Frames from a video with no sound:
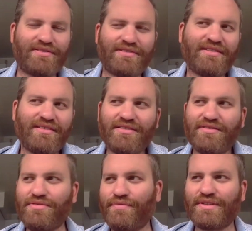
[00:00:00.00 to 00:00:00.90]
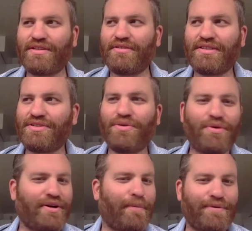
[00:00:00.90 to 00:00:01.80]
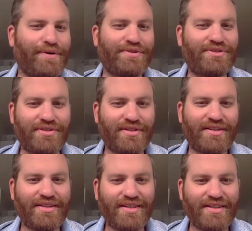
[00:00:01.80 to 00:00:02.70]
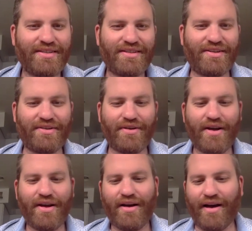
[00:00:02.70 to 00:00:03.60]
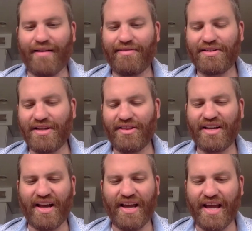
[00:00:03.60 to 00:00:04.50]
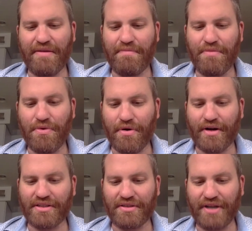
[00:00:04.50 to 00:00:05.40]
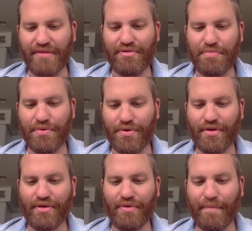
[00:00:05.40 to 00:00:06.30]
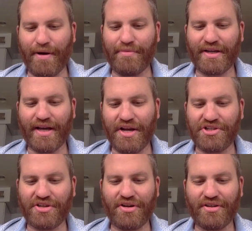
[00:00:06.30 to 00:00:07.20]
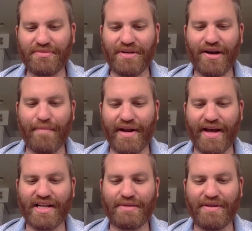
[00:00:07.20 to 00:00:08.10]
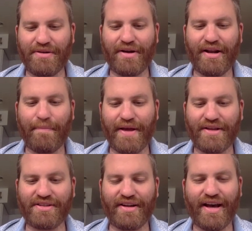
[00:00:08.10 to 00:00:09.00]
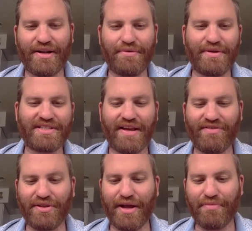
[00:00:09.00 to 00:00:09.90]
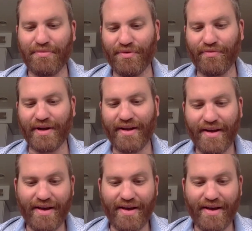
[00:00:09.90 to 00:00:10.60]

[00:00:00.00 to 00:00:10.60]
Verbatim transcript: Uh, the truth is, there is no one approach. You know, uh, there's nothing I hate more as a labor reporter than when a publication calls me up and asks me to write a piece on how do we save the labor movement.